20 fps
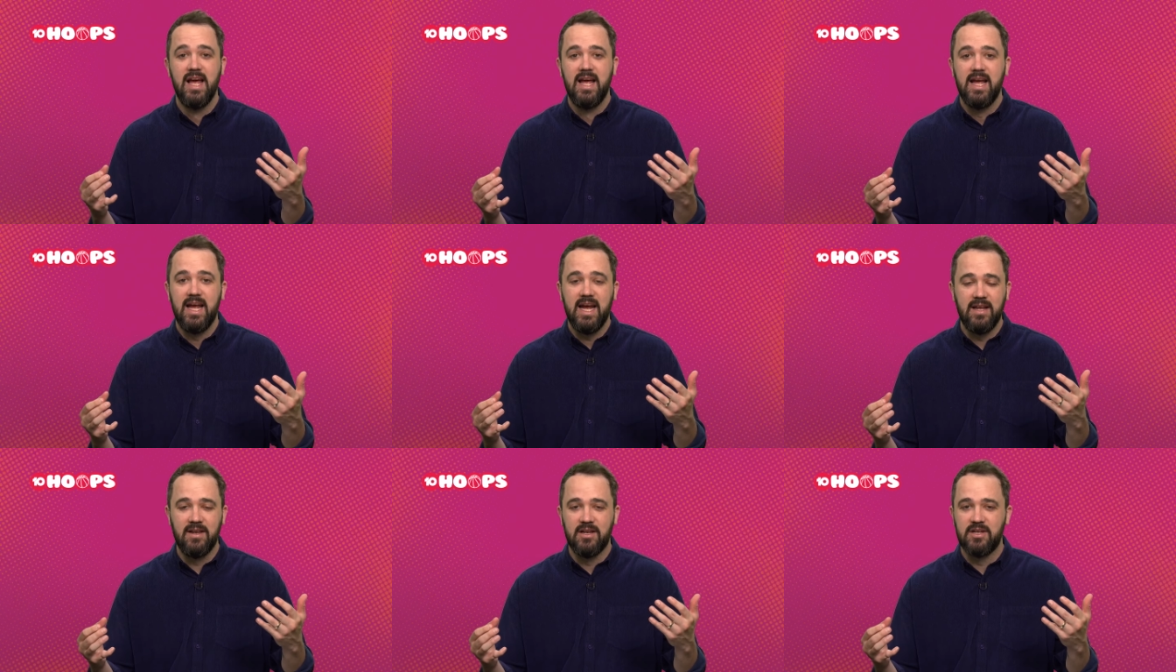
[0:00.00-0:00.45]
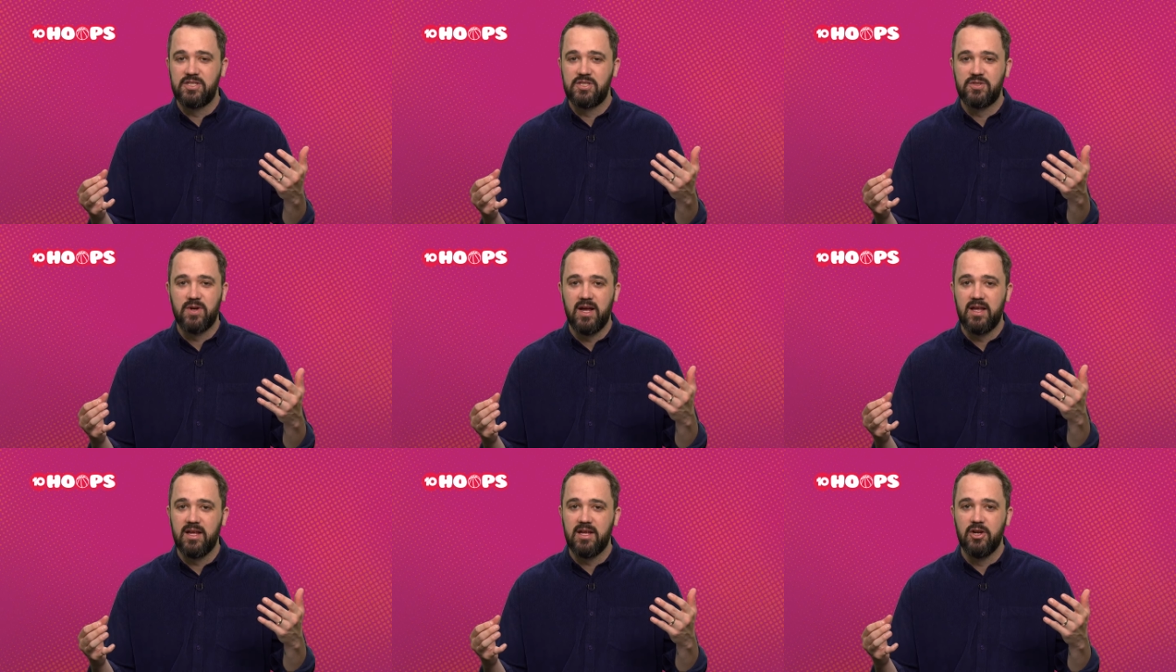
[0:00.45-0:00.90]
in
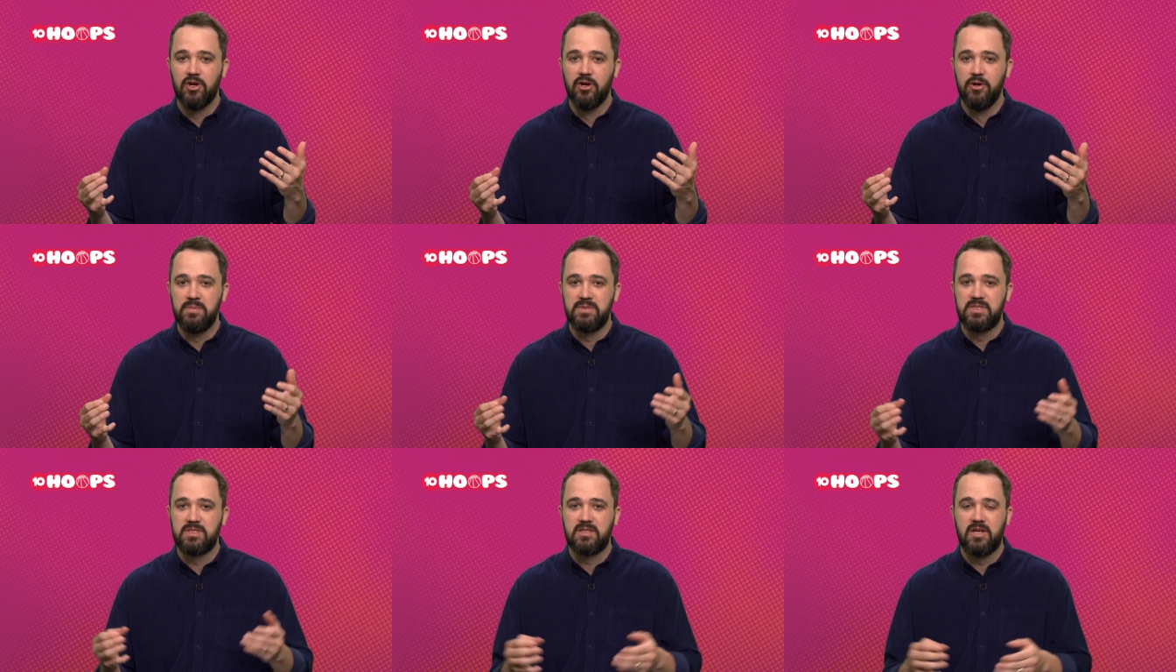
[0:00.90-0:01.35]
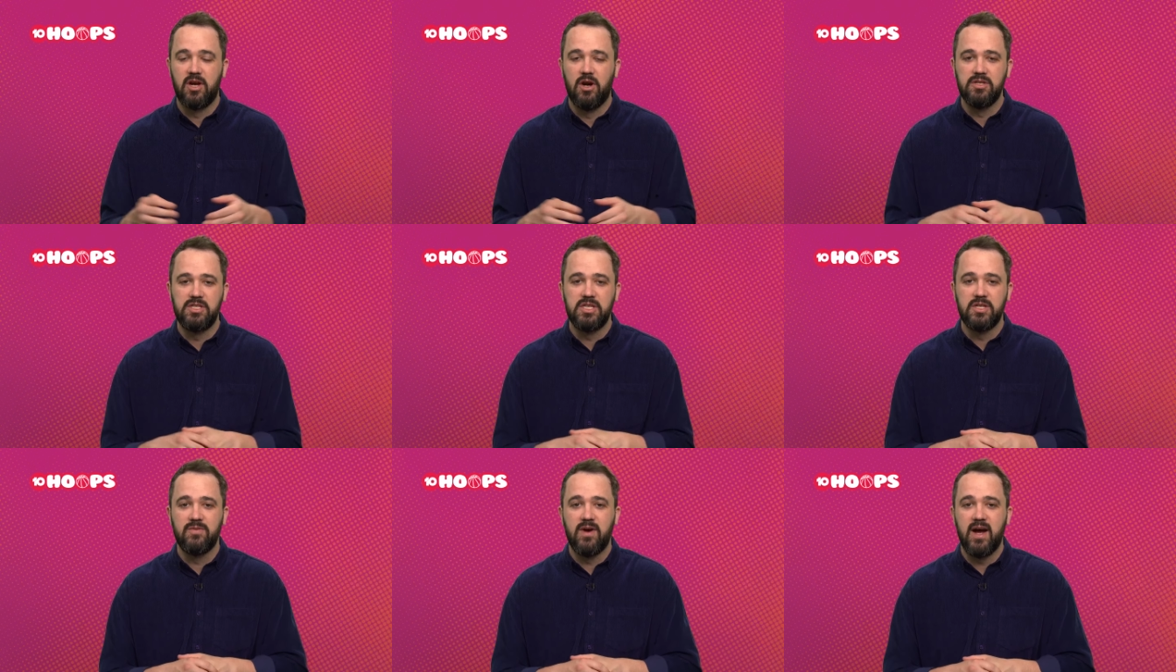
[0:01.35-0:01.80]
Australian hoops
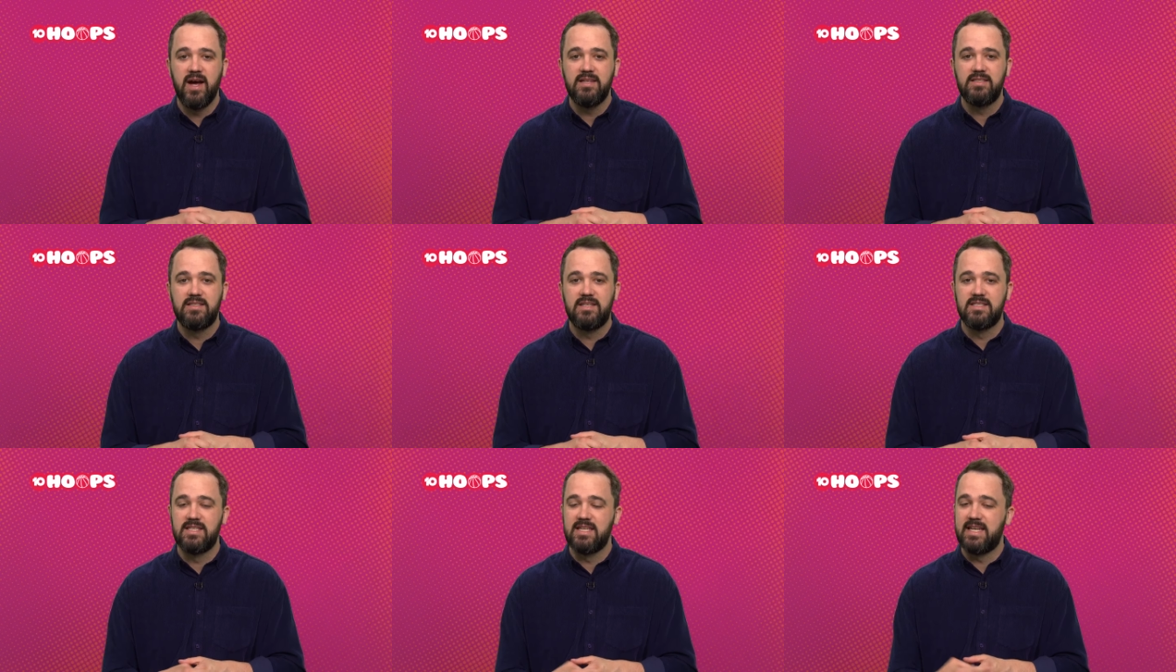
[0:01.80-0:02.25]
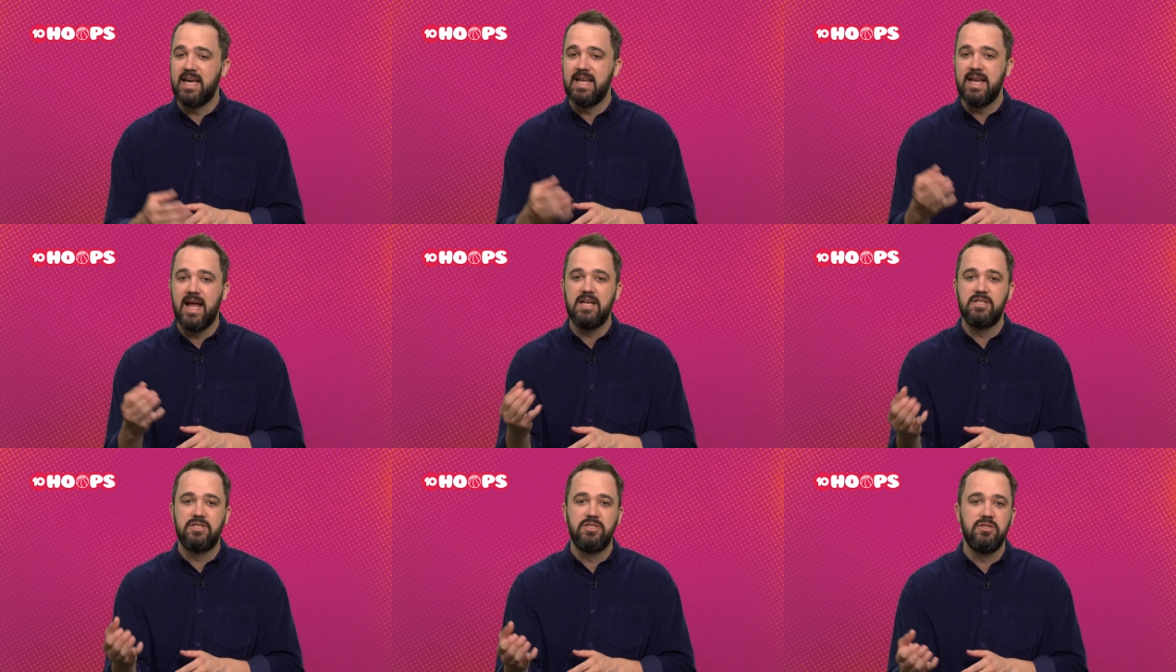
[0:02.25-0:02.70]
coaching ranks because again
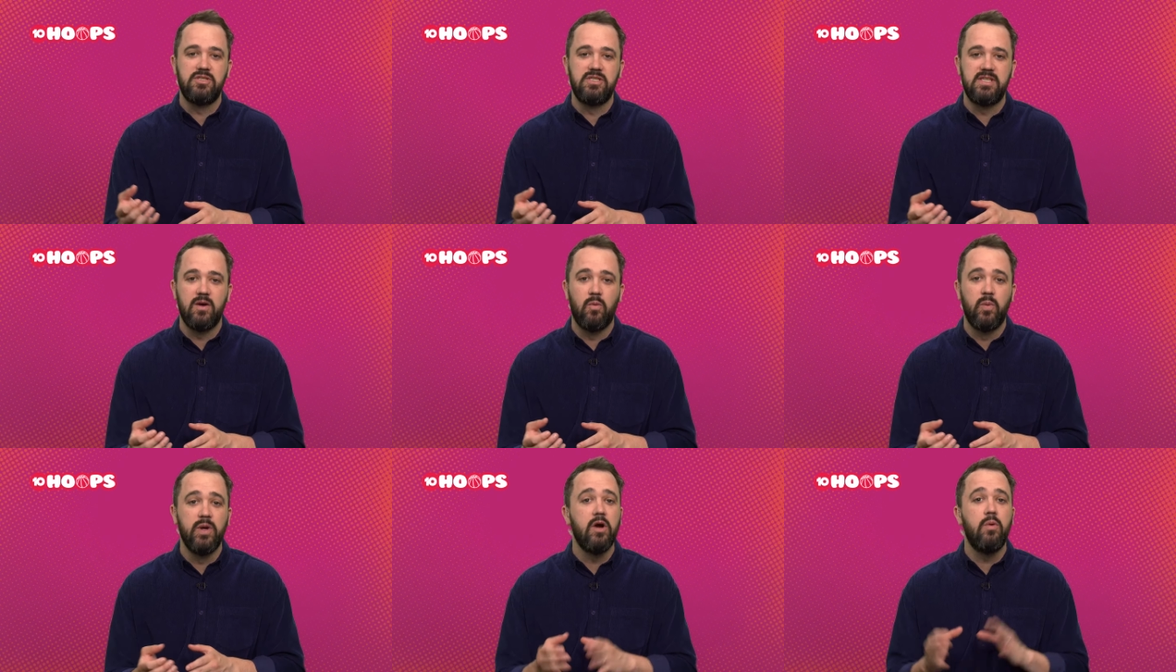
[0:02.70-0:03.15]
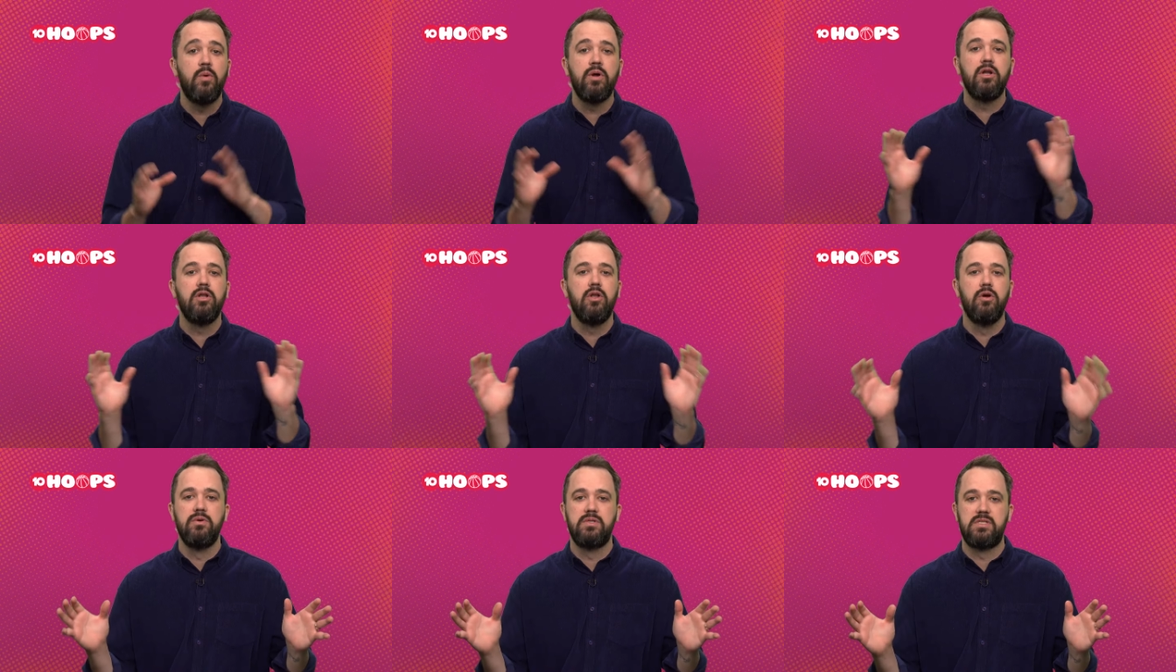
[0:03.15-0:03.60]
as you said we don't want
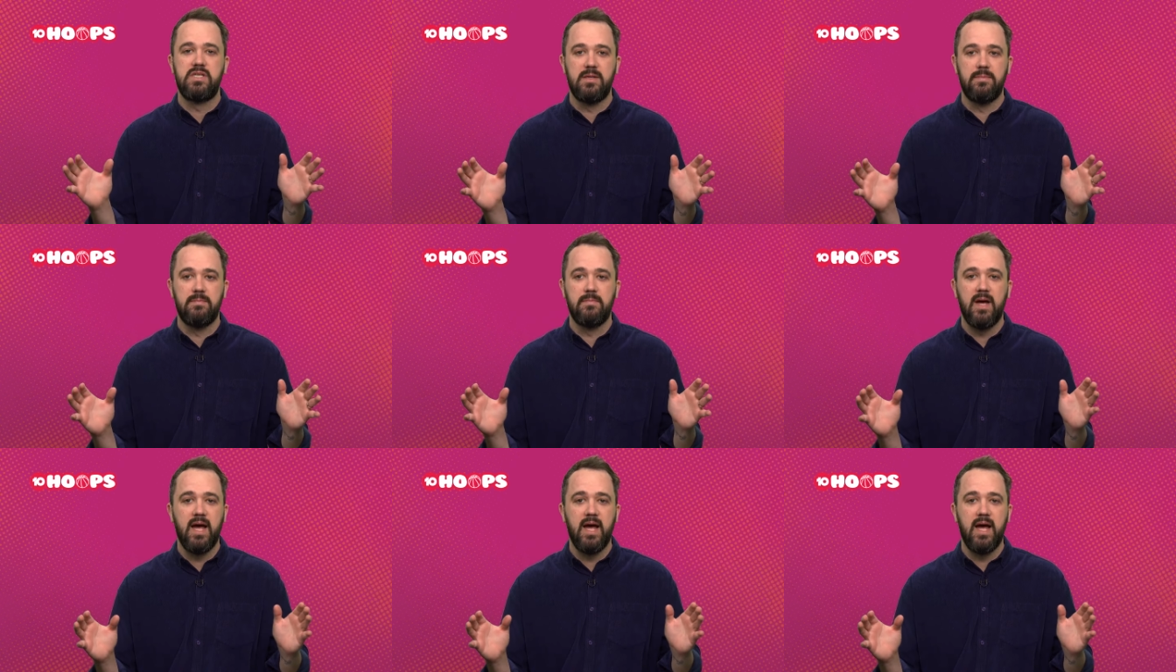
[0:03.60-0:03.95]
to lose him